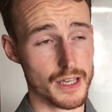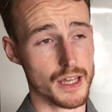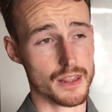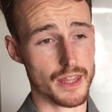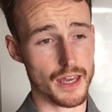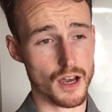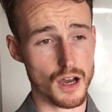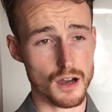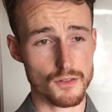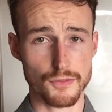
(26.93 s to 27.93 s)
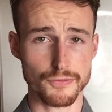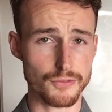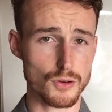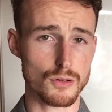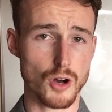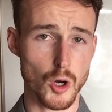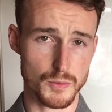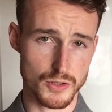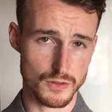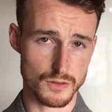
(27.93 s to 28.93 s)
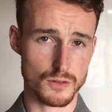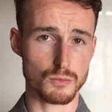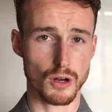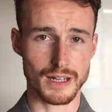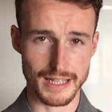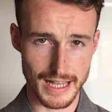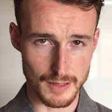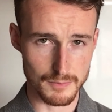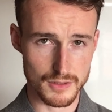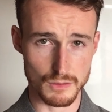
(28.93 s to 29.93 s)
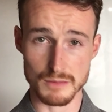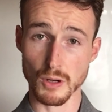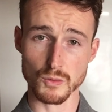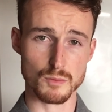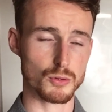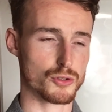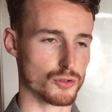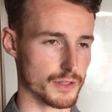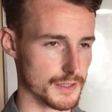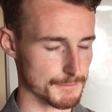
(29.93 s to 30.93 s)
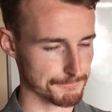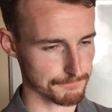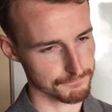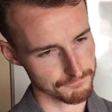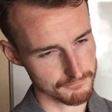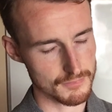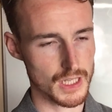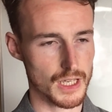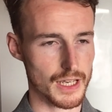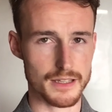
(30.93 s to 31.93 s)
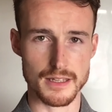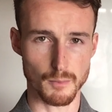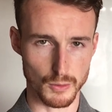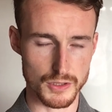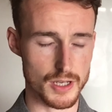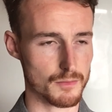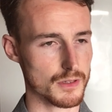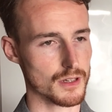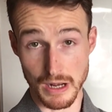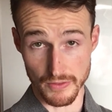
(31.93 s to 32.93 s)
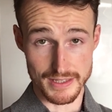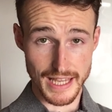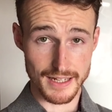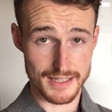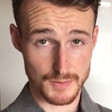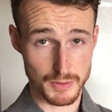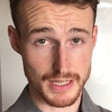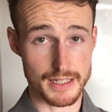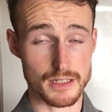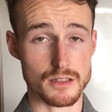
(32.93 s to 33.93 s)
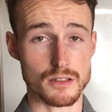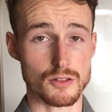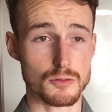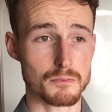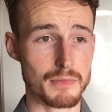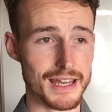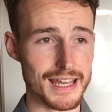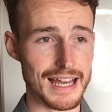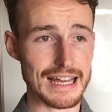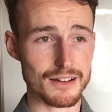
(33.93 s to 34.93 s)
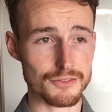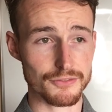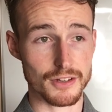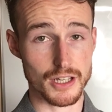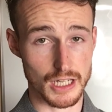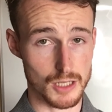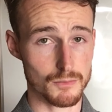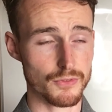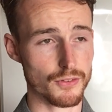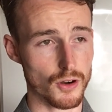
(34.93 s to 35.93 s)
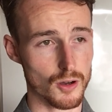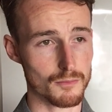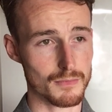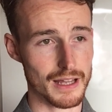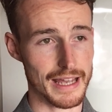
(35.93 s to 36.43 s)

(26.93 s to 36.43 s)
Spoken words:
There are 4 options to one gap, so it's multiple choice in simple terms. The text that's presented to you may have come from an